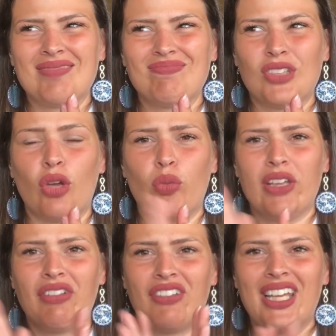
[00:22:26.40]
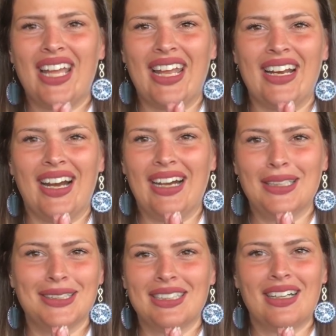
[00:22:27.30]
the weave of it, and I
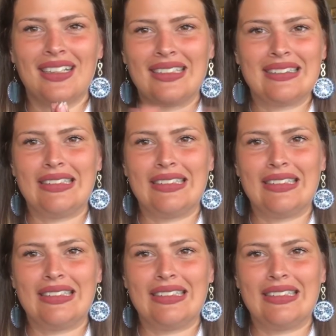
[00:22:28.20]
did not